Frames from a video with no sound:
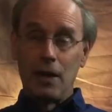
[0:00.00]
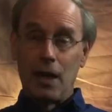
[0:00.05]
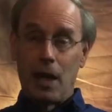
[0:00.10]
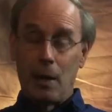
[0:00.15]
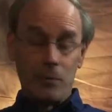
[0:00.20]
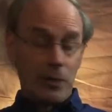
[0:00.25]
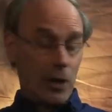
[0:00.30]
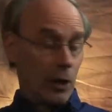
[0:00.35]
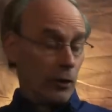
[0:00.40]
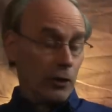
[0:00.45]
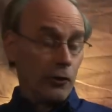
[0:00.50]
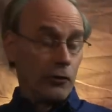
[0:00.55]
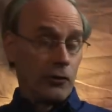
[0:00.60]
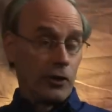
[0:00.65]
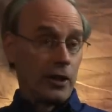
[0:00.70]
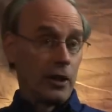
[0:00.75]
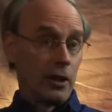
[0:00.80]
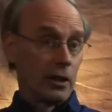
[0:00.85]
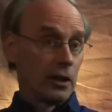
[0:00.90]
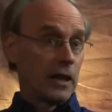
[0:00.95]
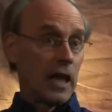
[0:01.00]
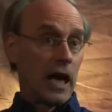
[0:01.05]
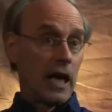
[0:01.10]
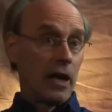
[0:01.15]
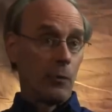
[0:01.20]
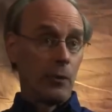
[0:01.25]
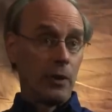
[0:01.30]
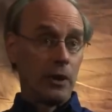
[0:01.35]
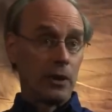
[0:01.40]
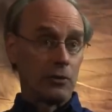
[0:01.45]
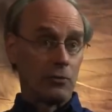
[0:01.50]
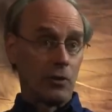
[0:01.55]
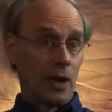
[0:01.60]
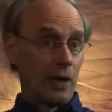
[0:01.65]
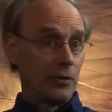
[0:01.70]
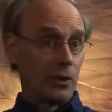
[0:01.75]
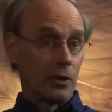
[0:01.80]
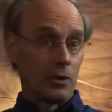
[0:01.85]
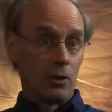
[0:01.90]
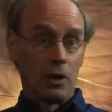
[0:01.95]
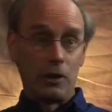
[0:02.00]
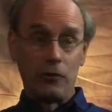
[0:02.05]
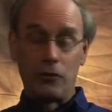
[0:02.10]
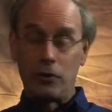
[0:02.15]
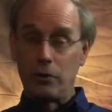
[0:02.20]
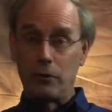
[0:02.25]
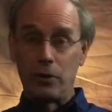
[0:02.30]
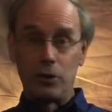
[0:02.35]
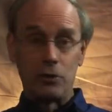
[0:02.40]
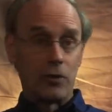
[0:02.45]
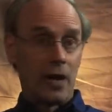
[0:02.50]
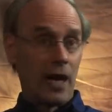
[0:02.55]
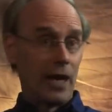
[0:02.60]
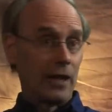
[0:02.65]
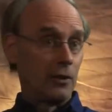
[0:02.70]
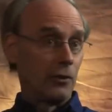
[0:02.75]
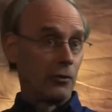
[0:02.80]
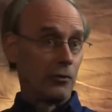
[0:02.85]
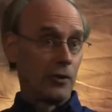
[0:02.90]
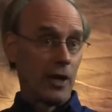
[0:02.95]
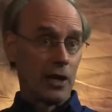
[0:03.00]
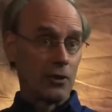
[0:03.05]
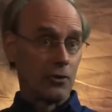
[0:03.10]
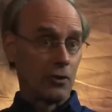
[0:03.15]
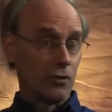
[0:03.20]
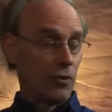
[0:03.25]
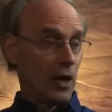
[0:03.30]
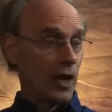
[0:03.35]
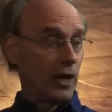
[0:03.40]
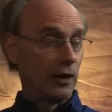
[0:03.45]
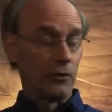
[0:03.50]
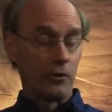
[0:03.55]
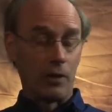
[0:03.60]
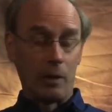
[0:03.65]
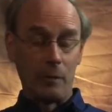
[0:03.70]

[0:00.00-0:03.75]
I'm telling you, used to kill a guy a week driving the cars. You could read drag news, national drag show.